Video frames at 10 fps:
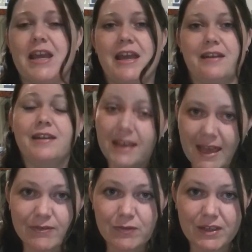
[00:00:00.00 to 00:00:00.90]
and
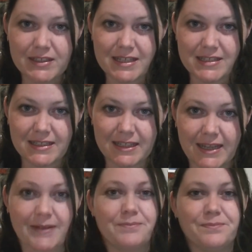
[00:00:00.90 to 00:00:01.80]
have a fantastic
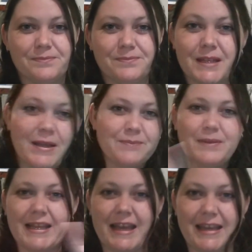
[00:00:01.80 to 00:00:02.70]
day.
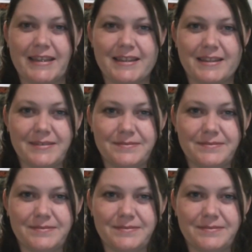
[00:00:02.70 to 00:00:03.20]
Bye guys.